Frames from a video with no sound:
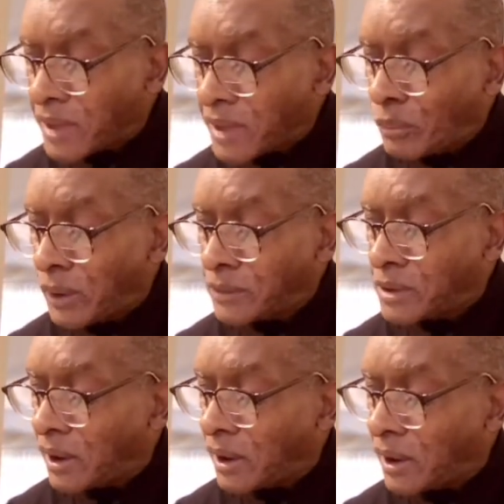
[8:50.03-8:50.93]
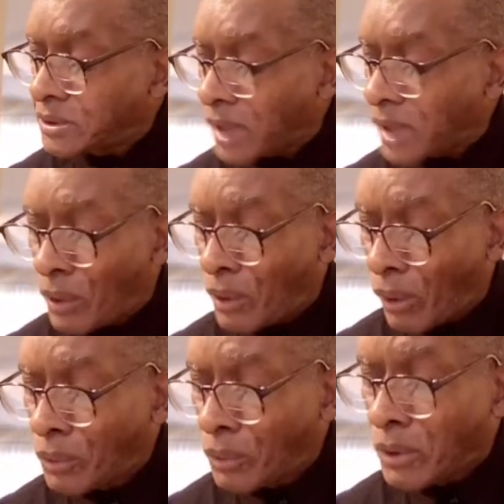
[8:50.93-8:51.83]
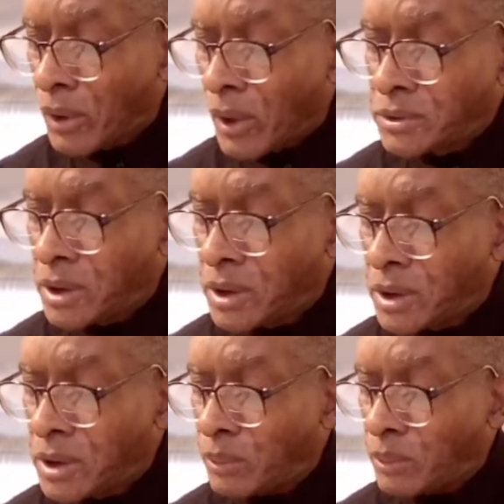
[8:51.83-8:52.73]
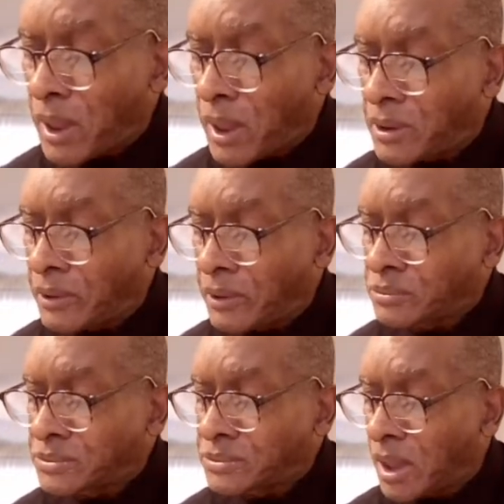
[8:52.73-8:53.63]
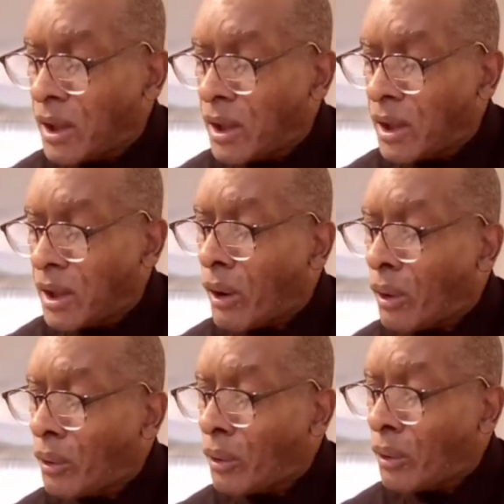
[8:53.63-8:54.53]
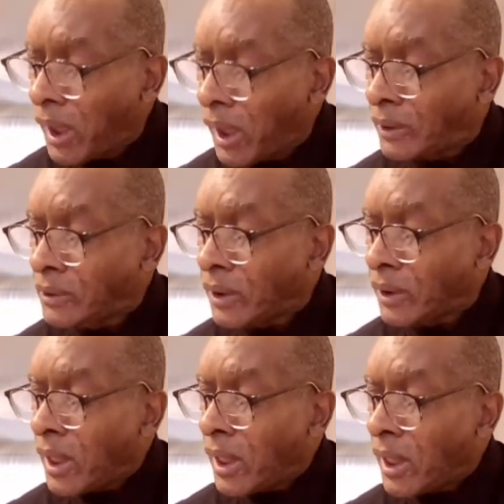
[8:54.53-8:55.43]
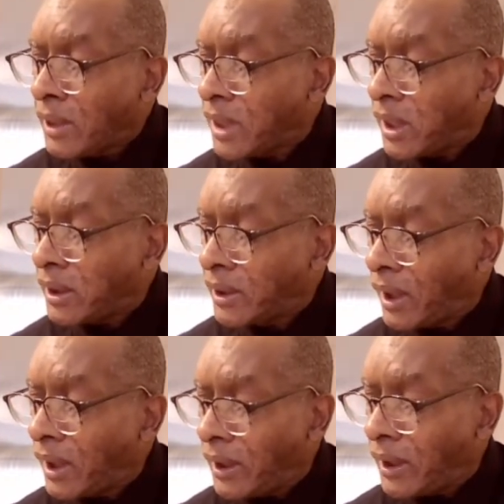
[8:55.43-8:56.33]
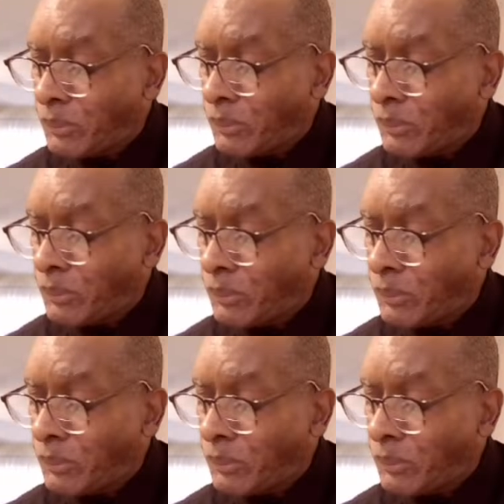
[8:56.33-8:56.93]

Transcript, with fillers: said, All hail. And they came and held him by the feet and worship him.